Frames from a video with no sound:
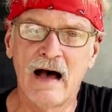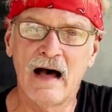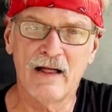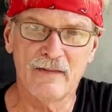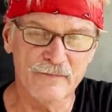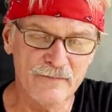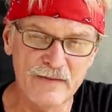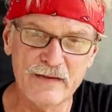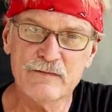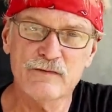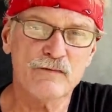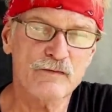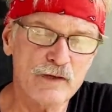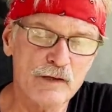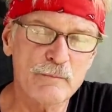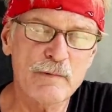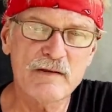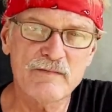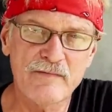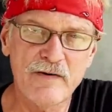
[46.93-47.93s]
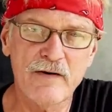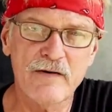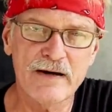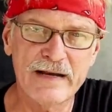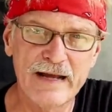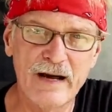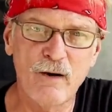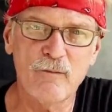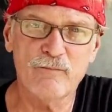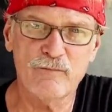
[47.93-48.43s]
this is going to be very
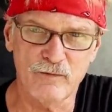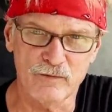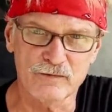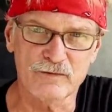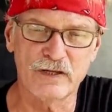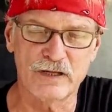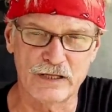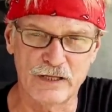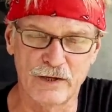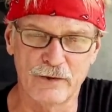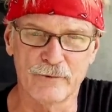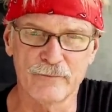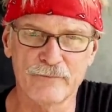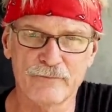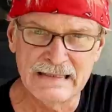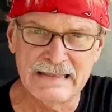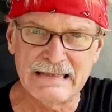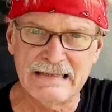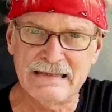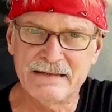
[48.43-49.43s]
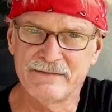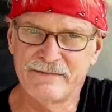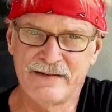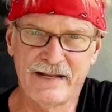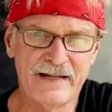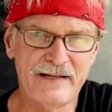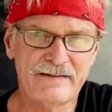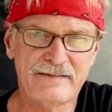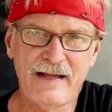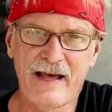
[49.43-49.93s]
helpful to you.
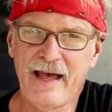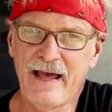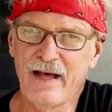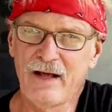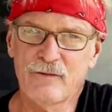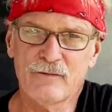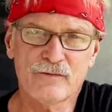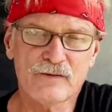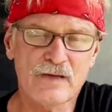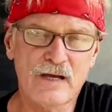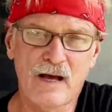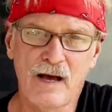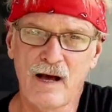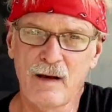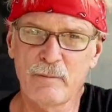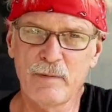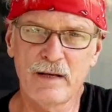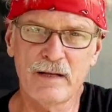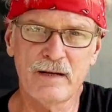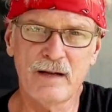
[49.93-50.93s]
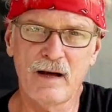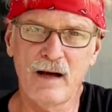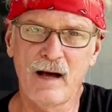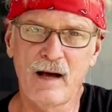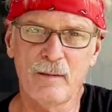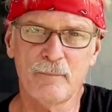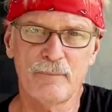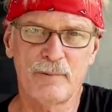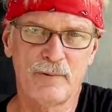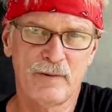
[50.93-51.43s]
Details coming
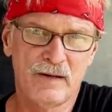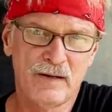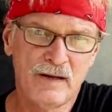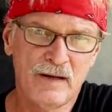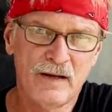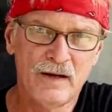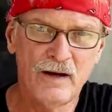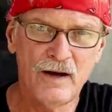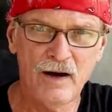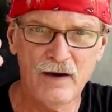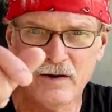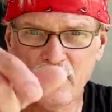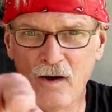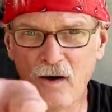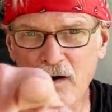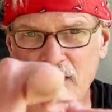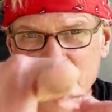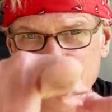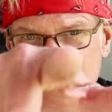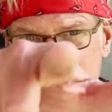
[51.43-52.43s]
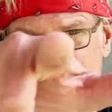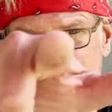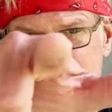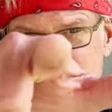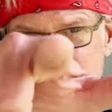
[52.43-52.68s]
up on RV